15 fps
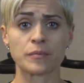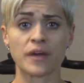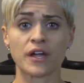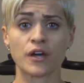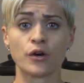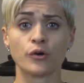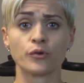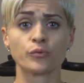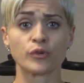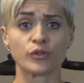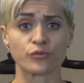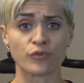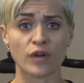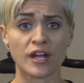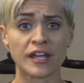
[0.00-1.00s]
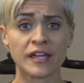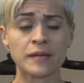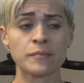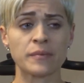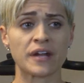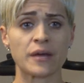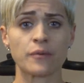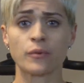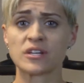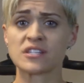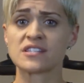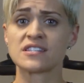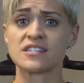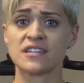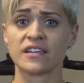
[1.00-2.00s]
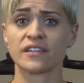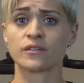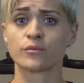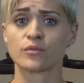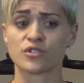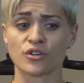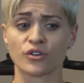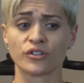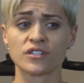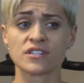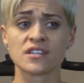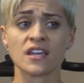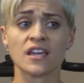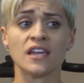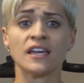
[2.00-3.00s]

my own with running, but I wasn't seeing the results